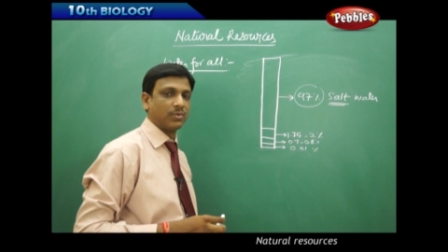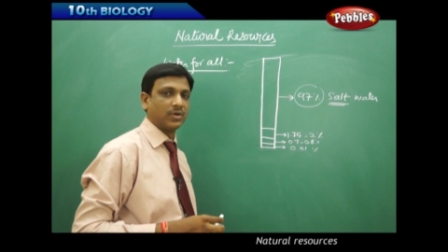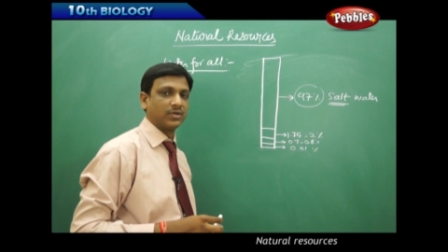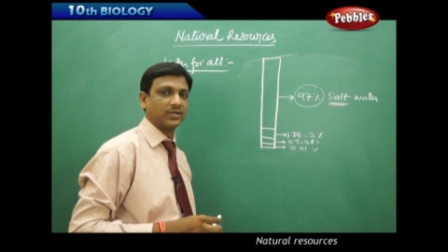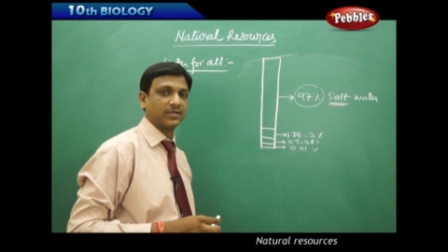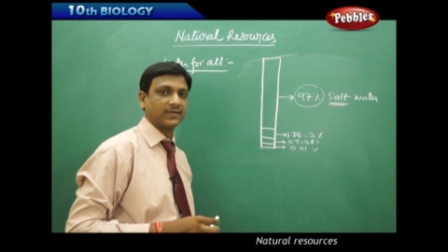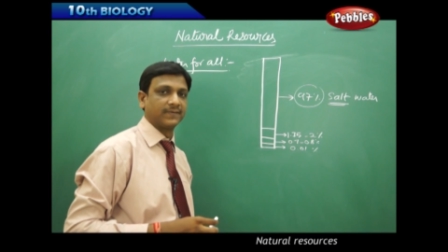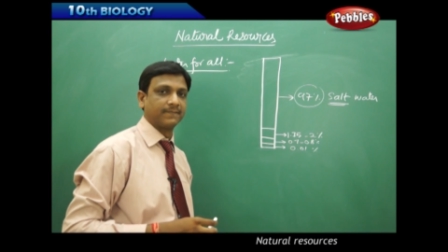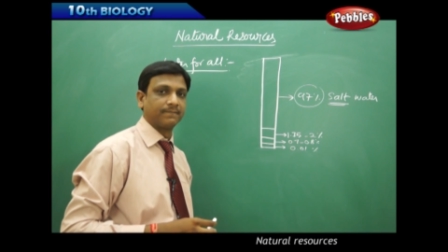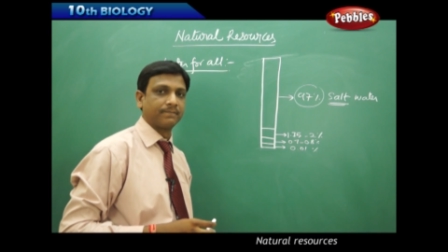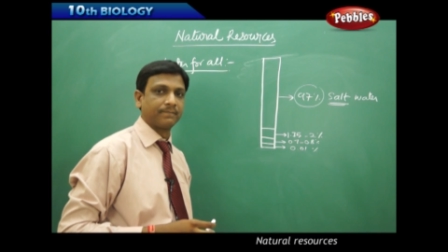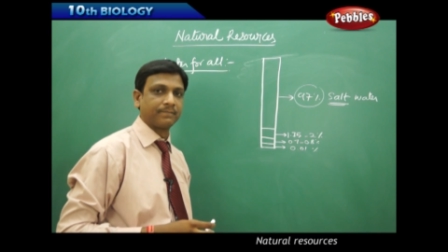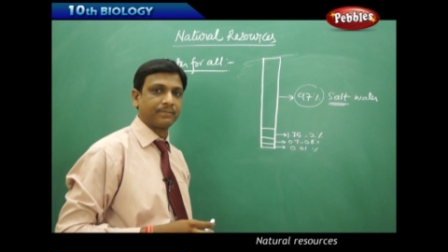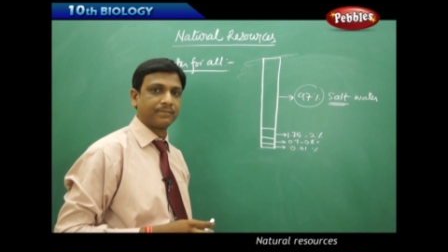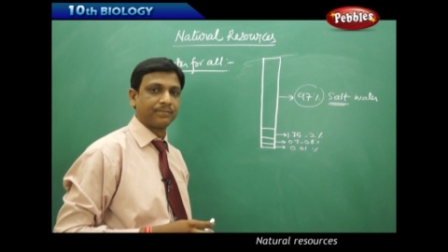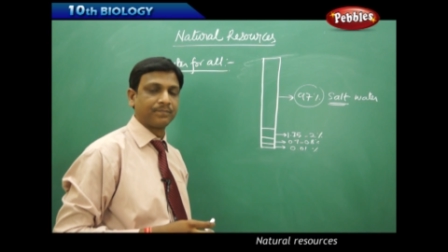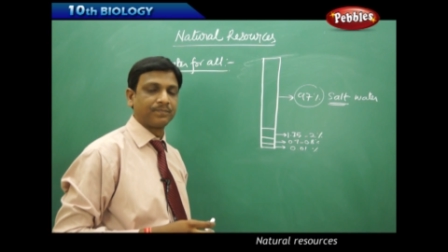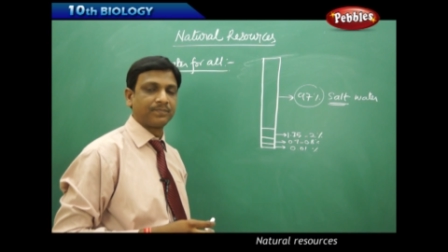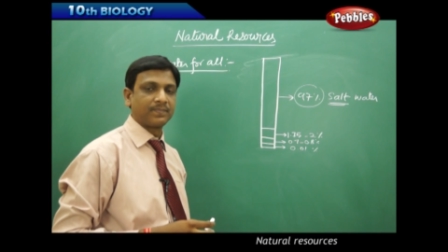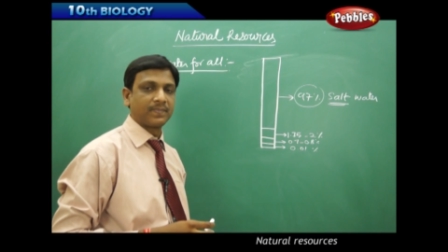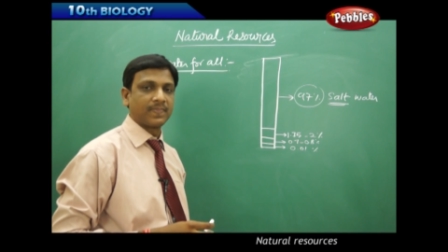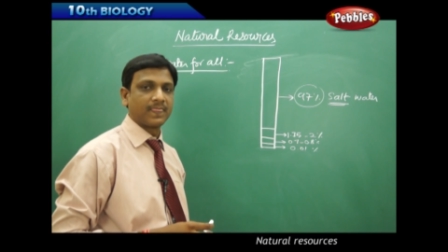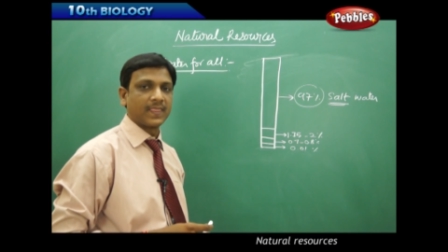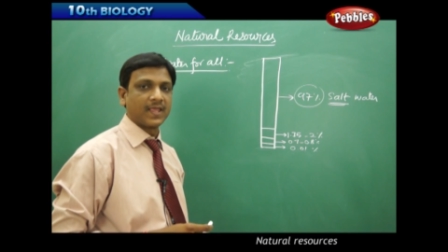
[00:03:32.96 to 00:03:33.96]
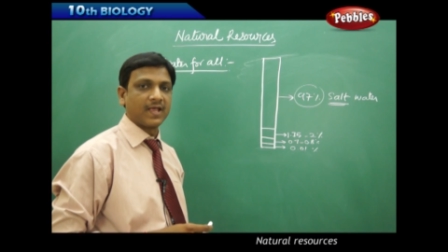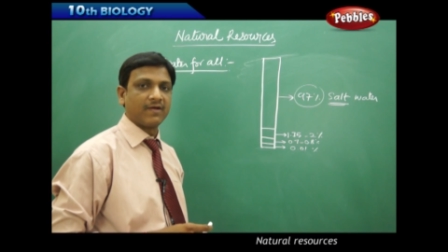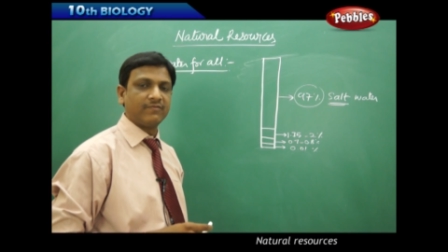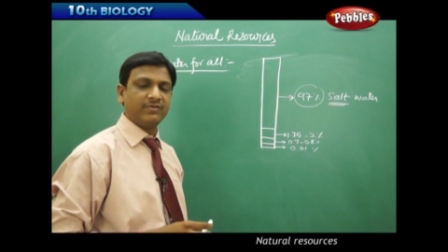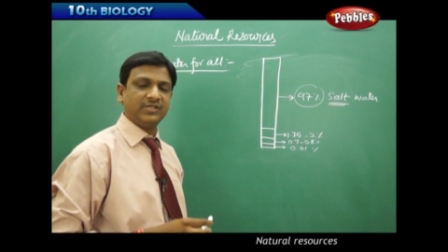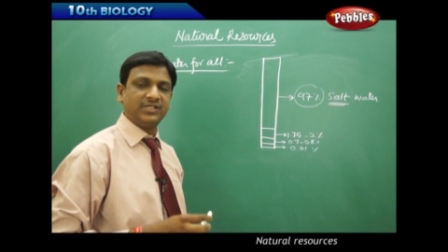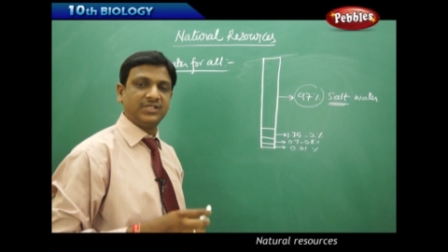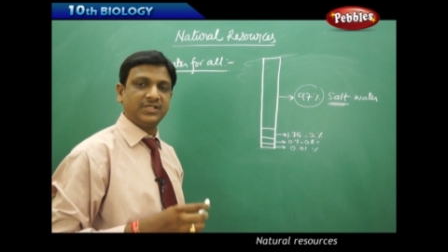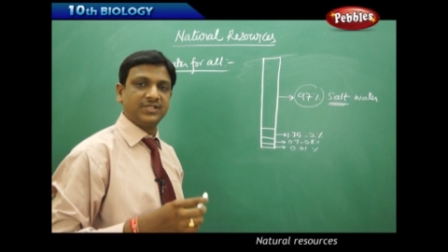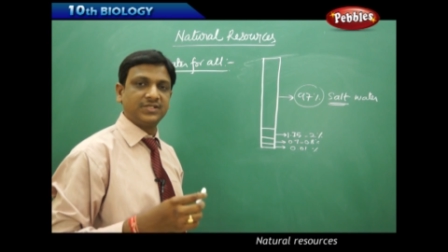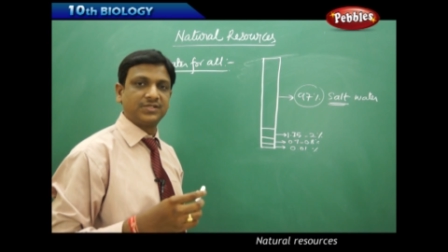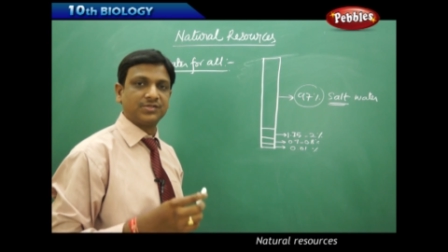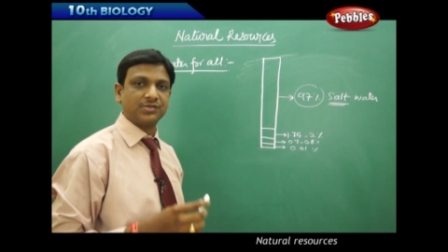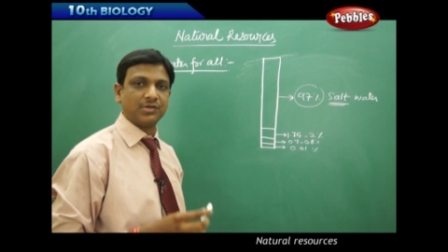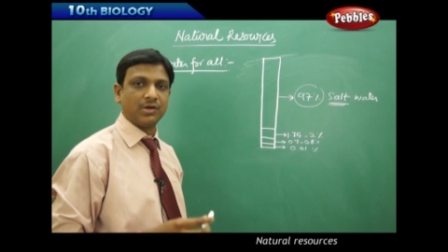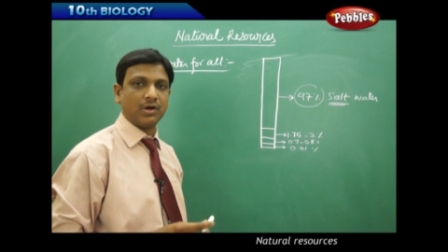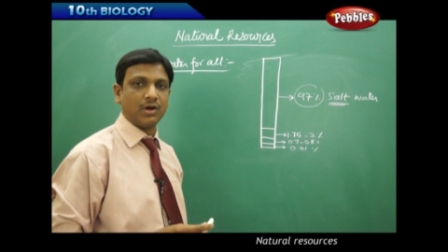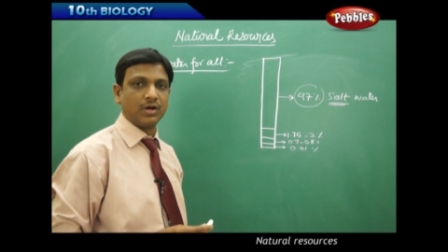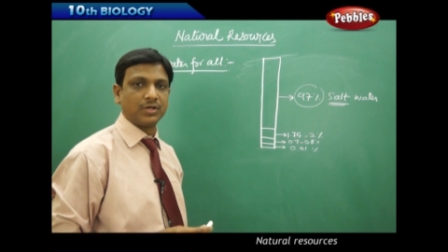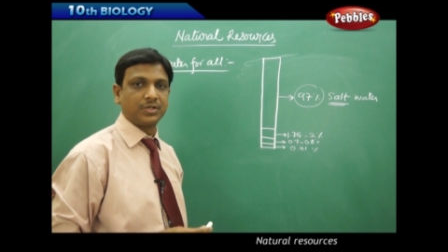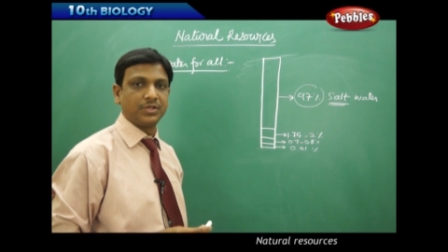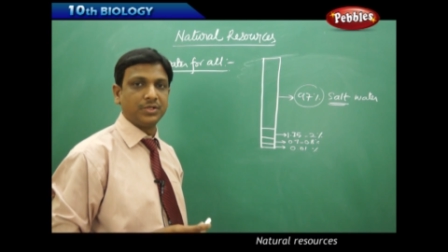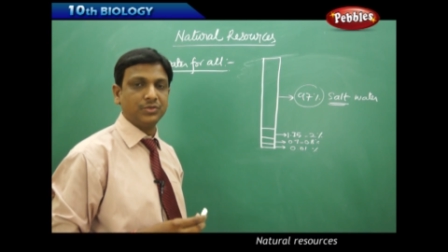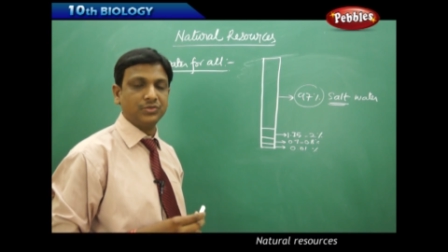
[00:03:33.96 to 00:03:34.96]
water, which is
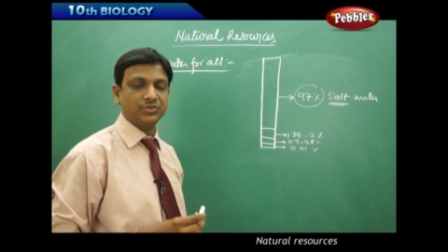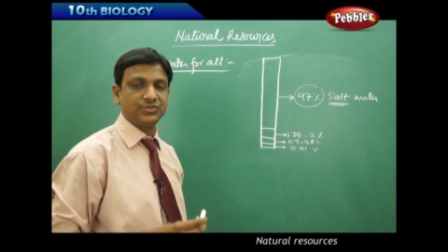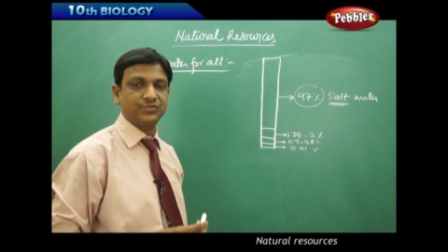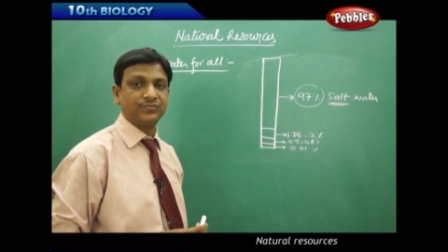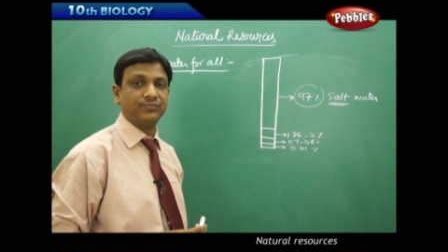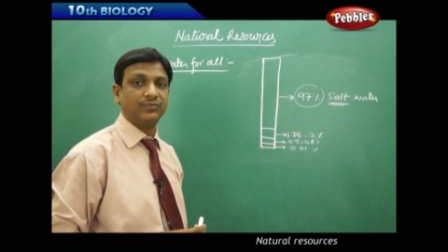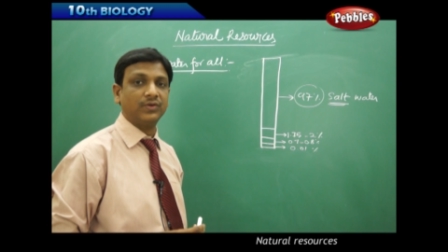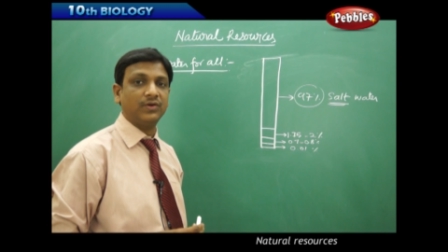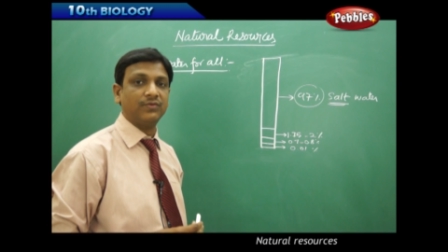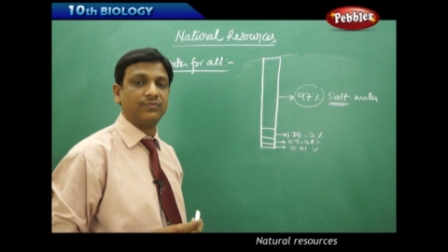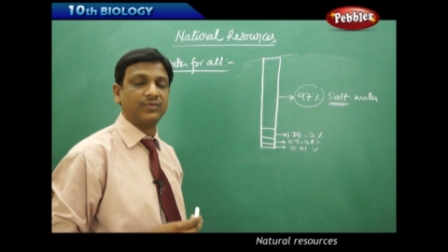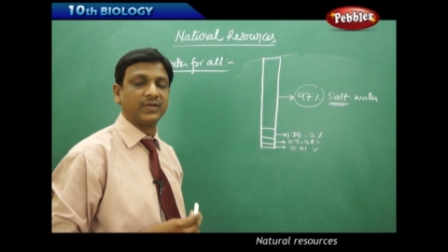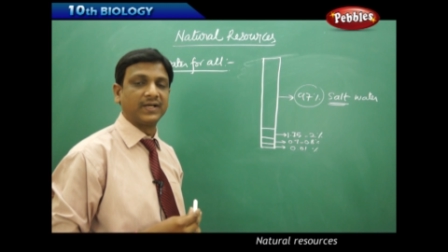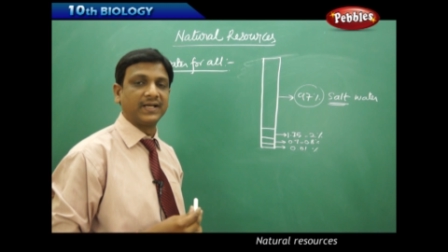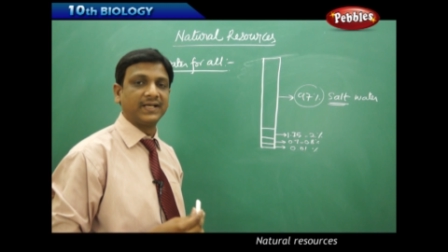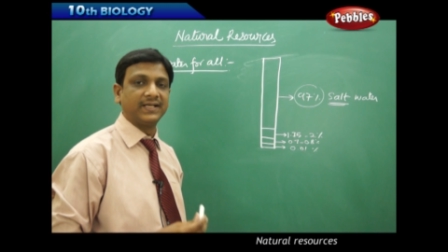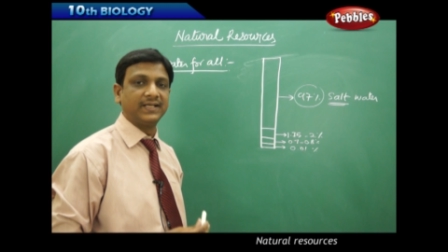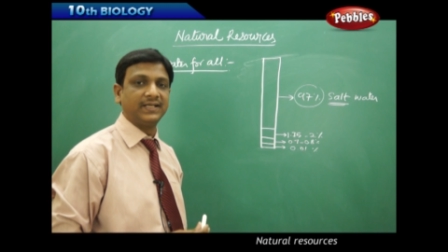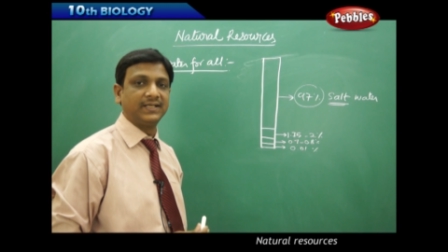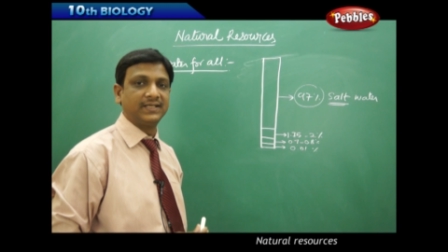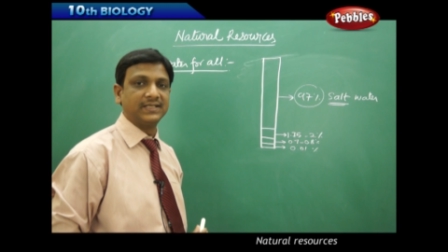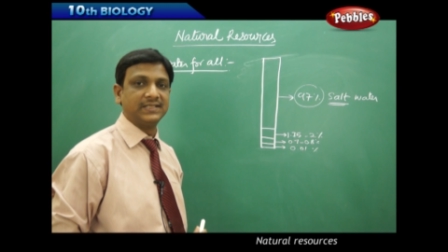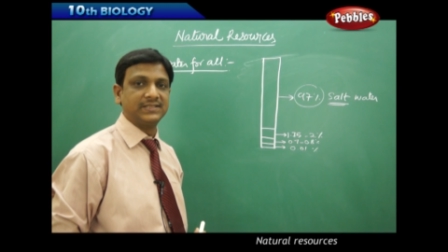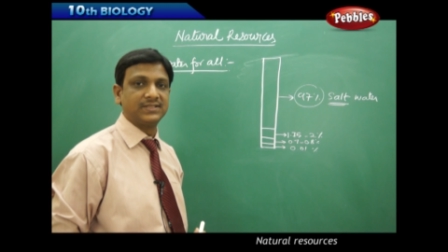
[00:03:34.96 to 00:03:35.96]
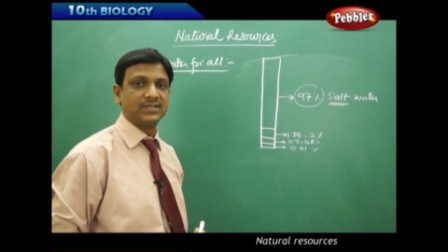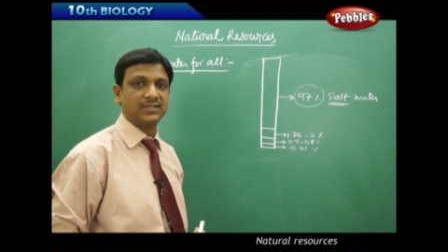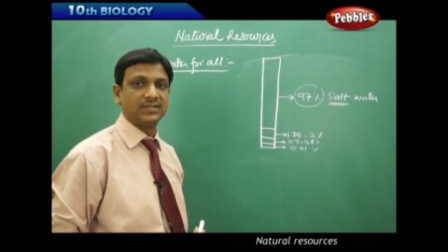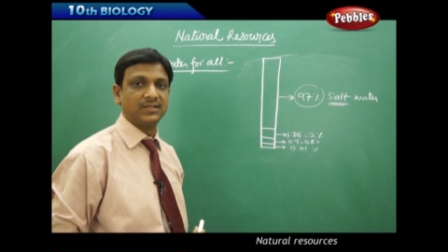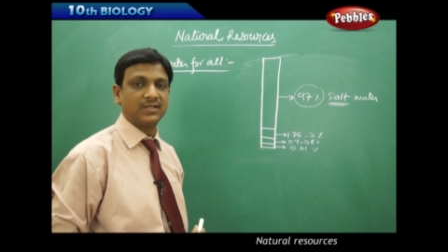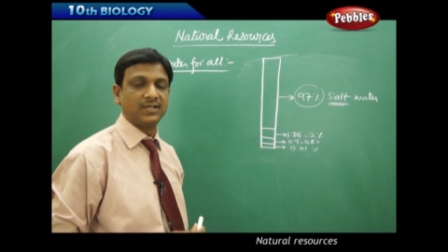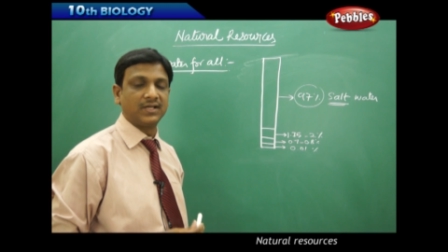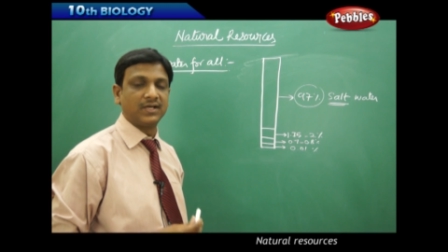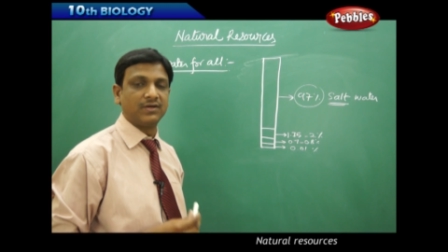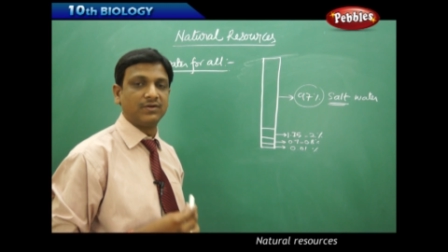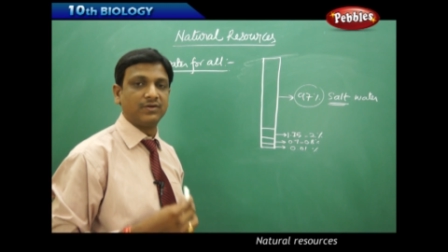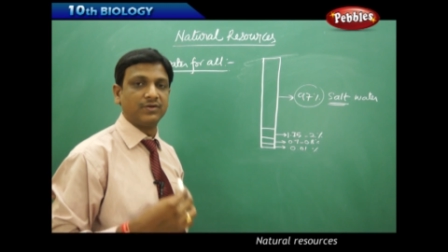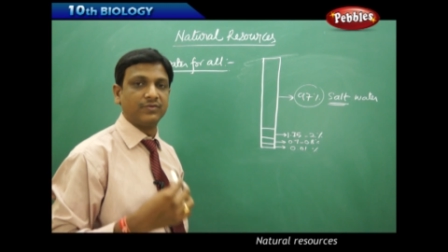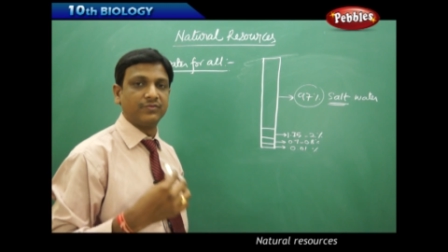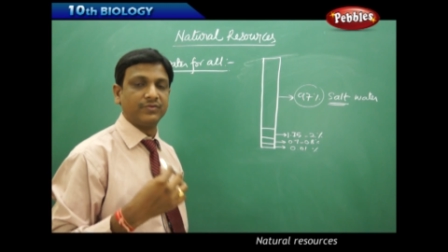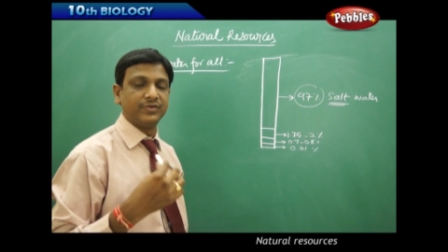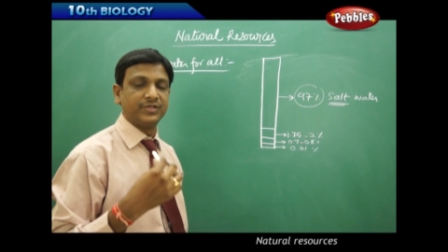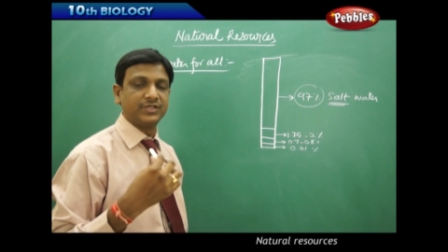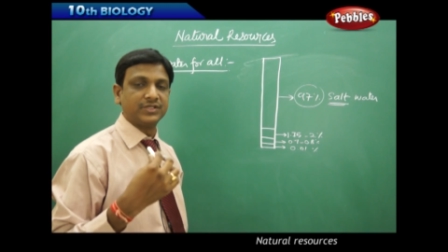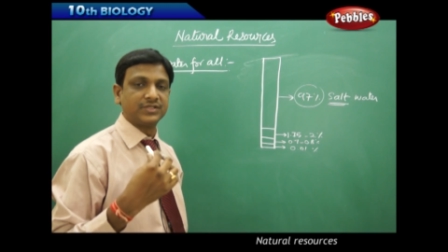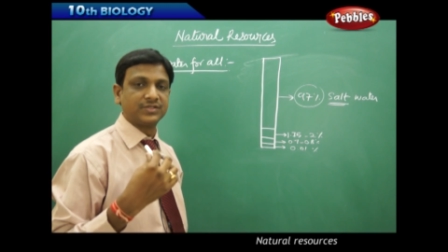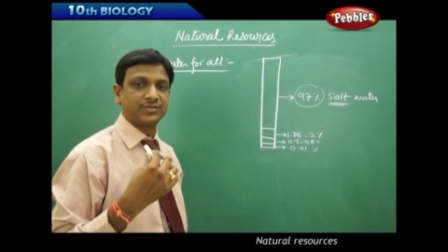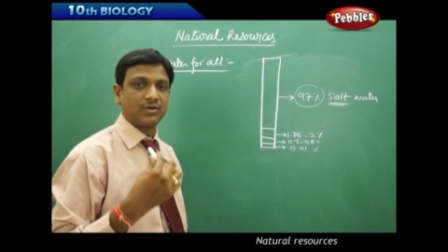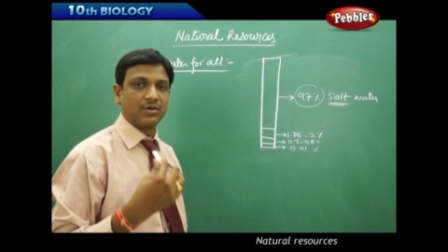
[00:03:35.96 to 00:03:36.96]
not useful for agriculture and which is